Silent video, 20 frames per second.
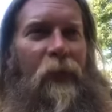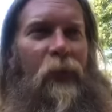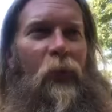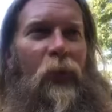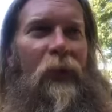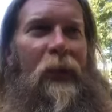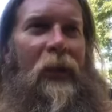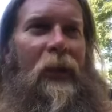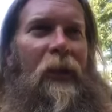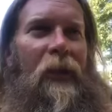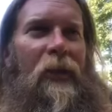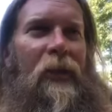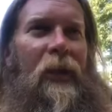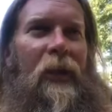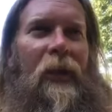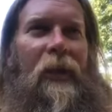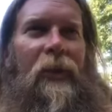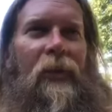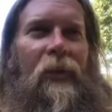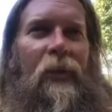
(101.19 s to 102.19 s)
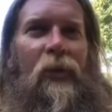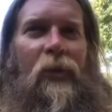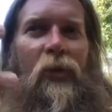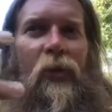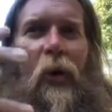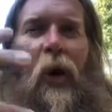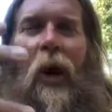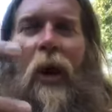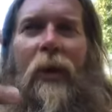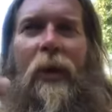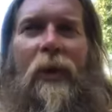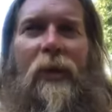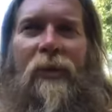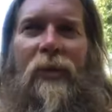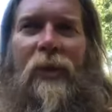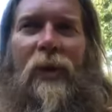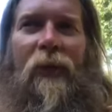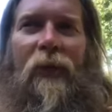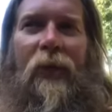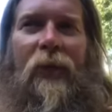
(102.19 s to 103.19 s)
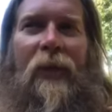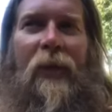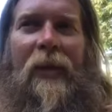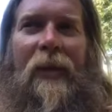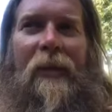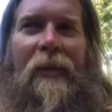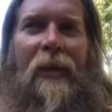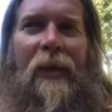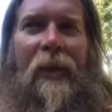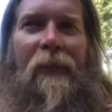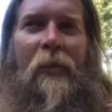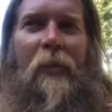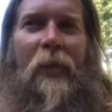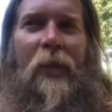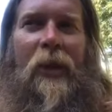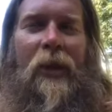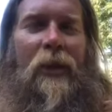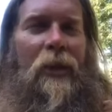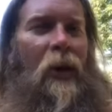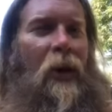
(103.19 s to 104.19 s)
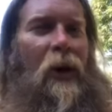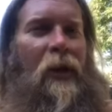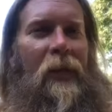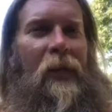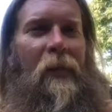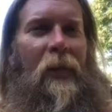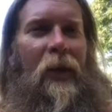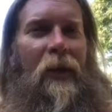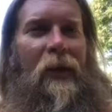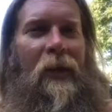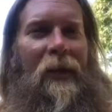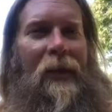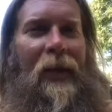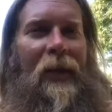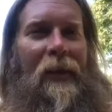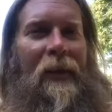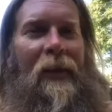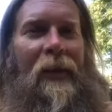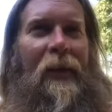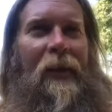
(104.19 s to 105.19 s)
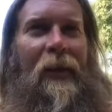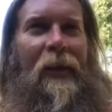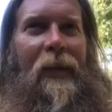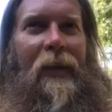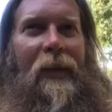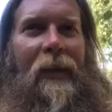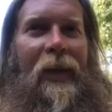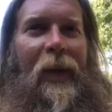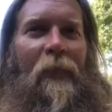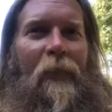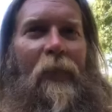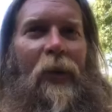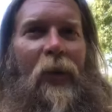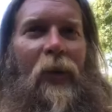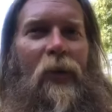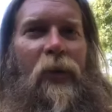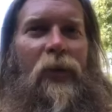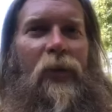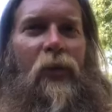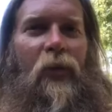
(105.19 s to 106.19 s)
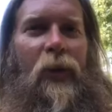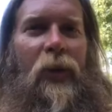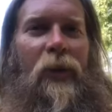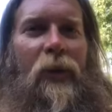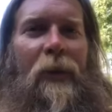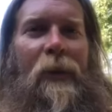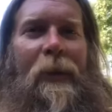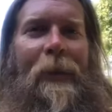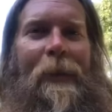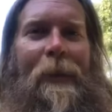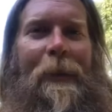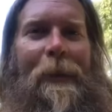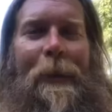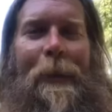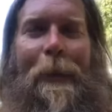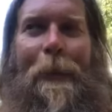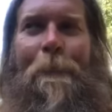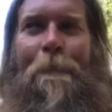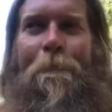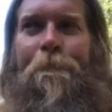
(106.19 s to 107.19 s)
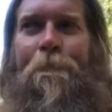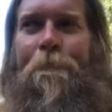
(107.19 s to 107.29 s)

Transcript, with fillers: What that looks like to do all these different things that everybody talked about in that in that post with um,